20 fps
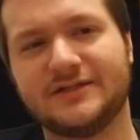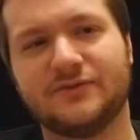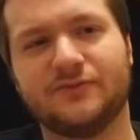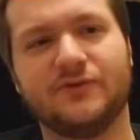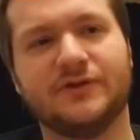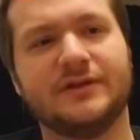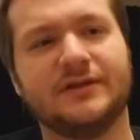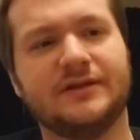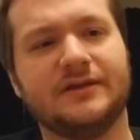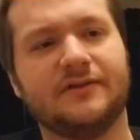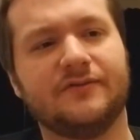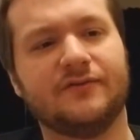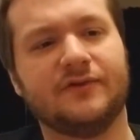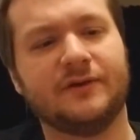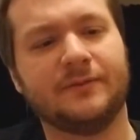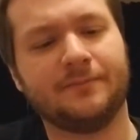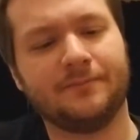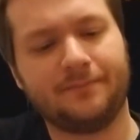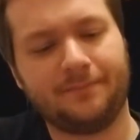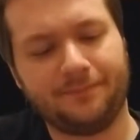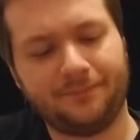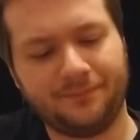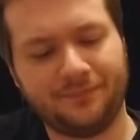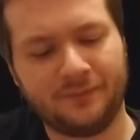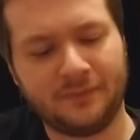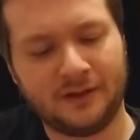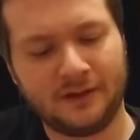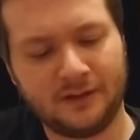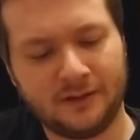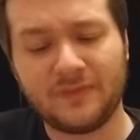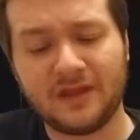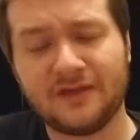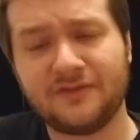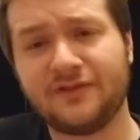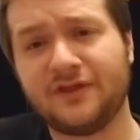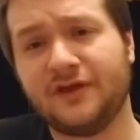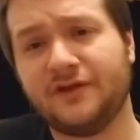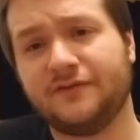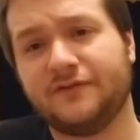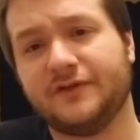and really different. And
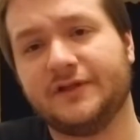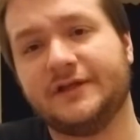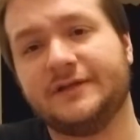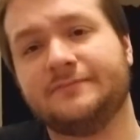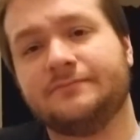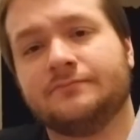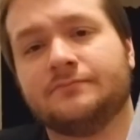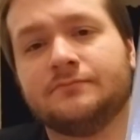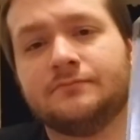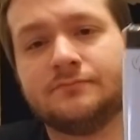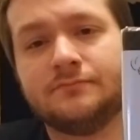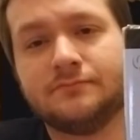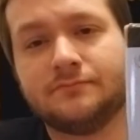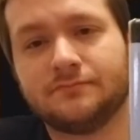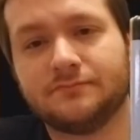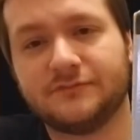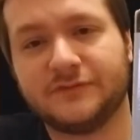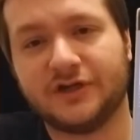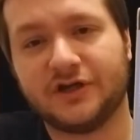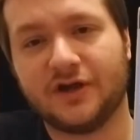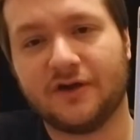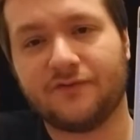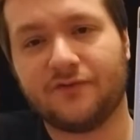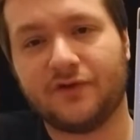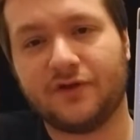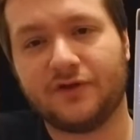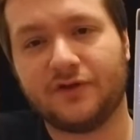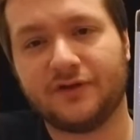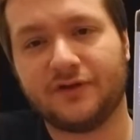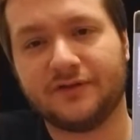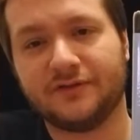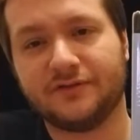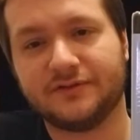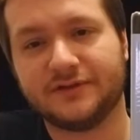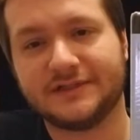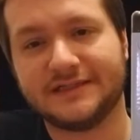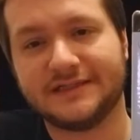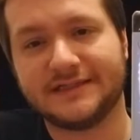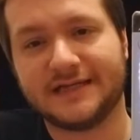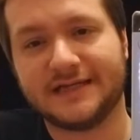thankfully, the cover underneath
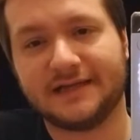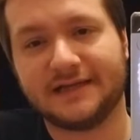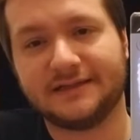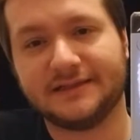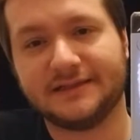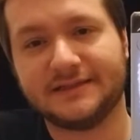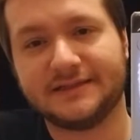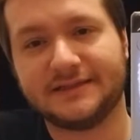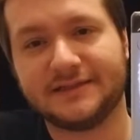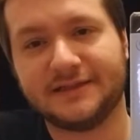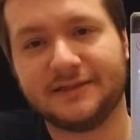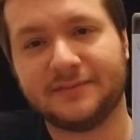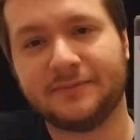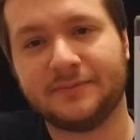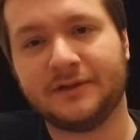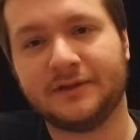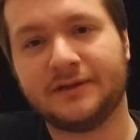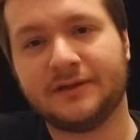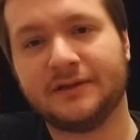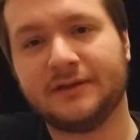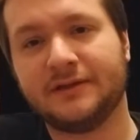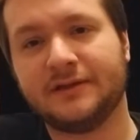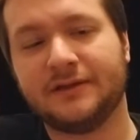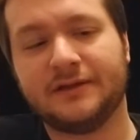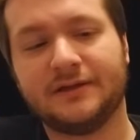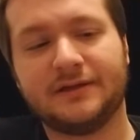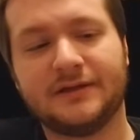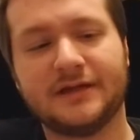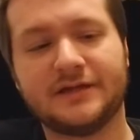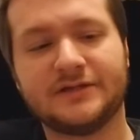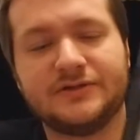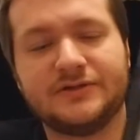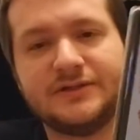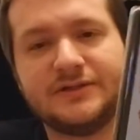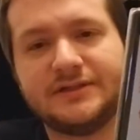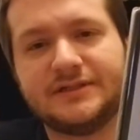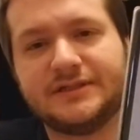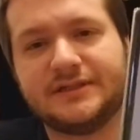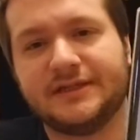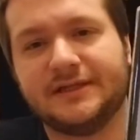looks exactly the same. And as you
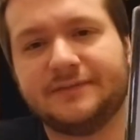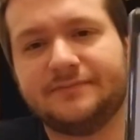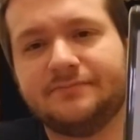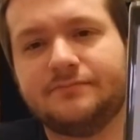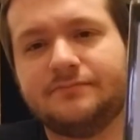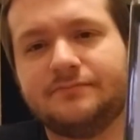can see,